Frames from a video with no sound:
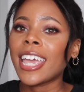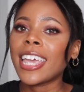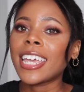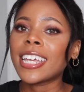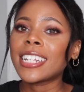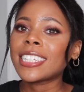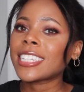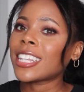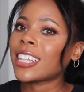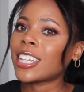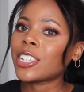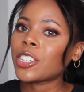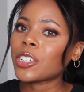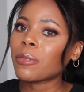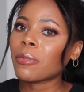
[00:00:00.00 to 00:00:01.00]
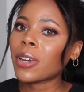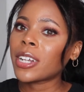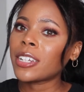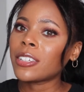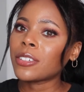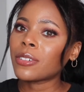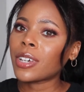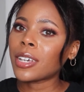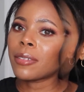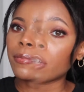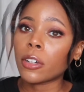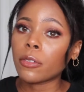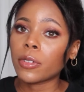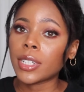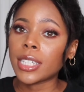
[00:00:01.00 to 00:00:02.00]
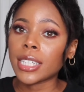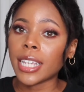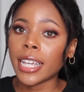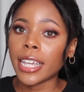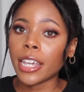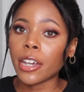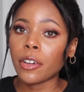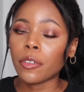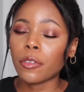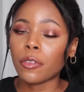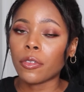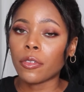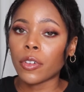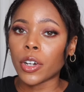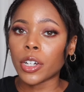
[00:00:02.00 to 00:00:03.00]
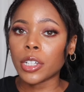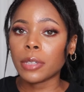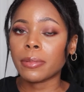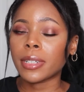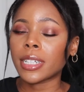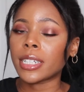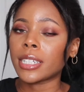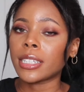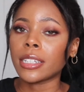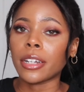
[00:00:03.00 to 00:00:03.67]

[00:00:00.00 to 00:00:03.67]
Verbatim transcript: And let's jump right into it. Start off with skincare first because,